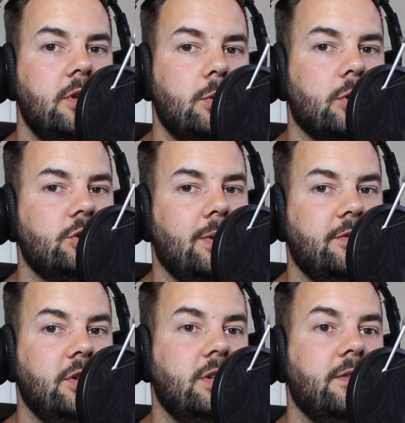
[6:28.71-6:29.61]
you also
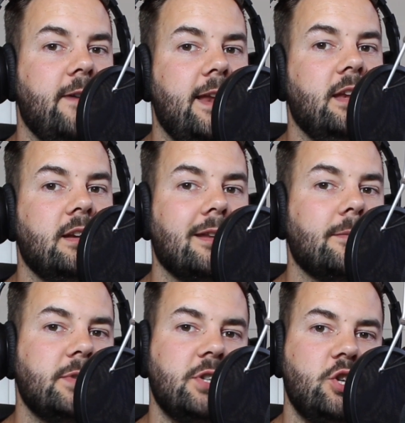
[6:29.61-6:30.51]
have to defend
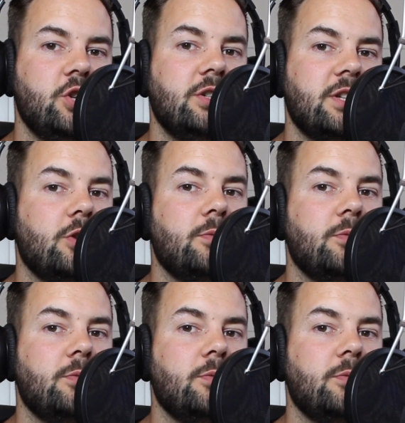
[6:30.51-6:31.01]
the positions it